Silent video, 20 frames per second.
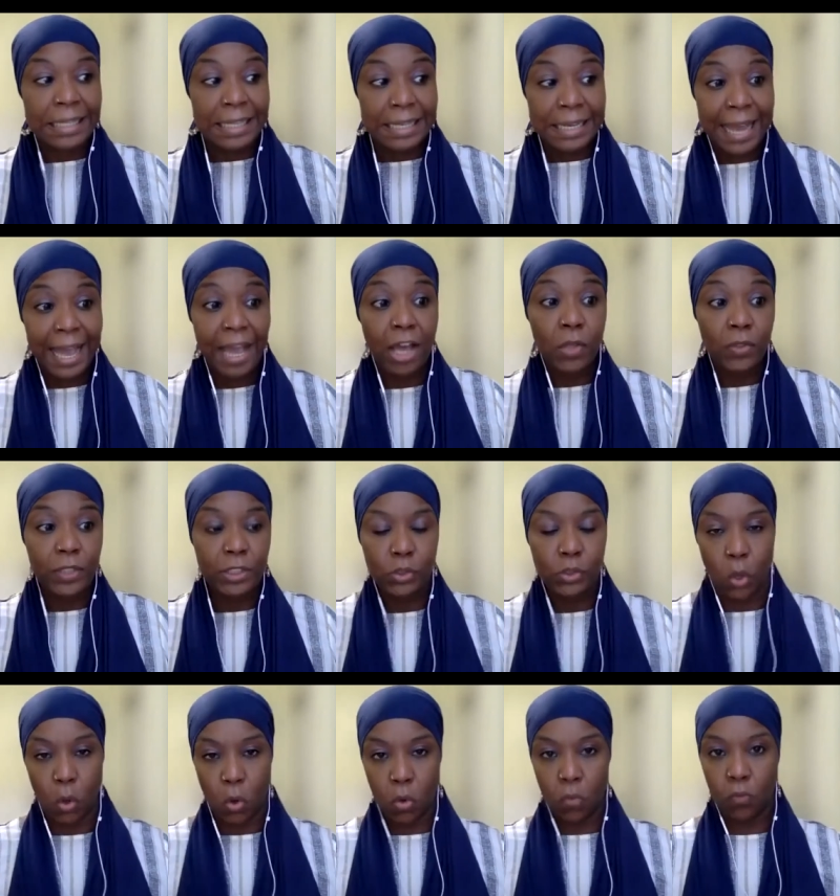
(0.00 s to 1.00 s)
Now there's
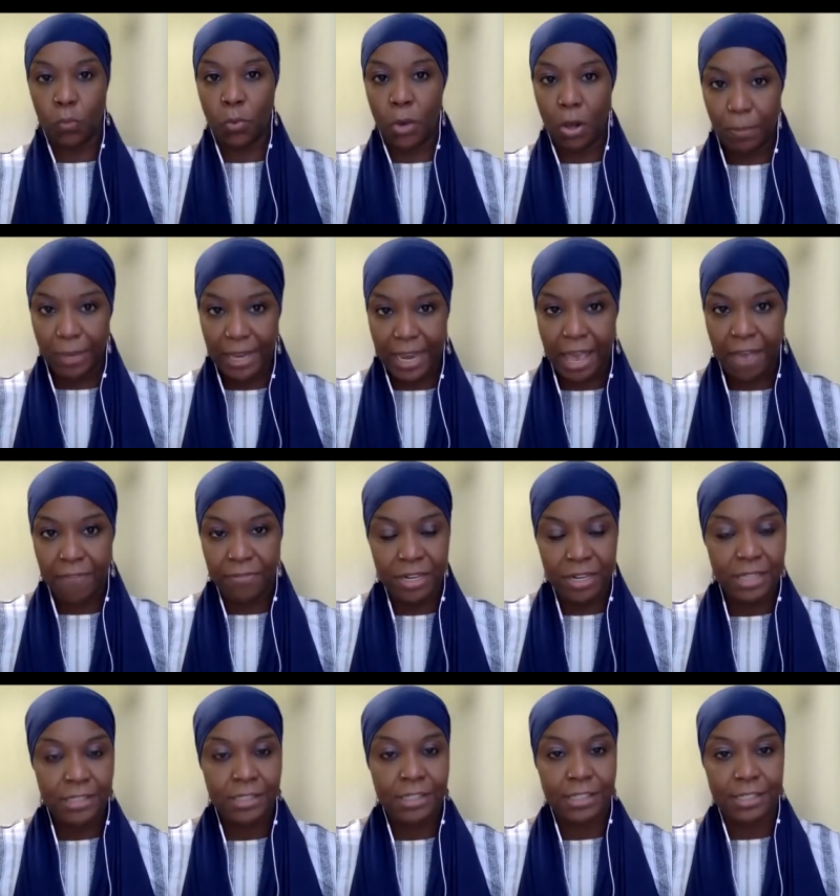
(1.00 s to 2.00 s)
overwhelming
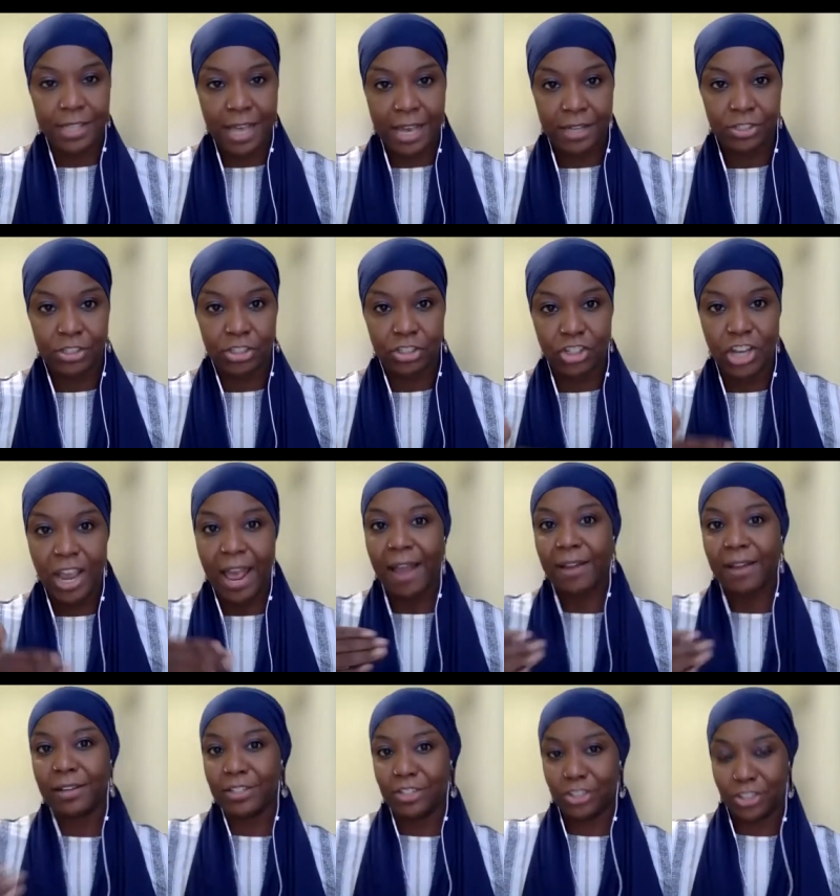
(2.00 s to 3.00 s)
evidence that's
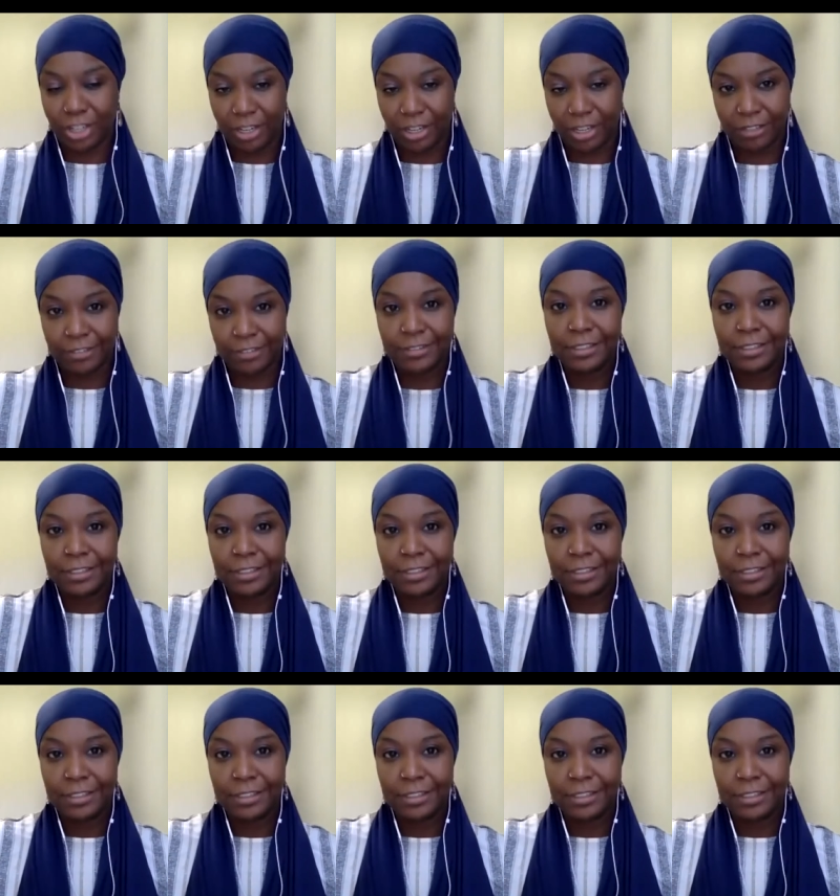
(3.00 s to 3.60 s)
challenging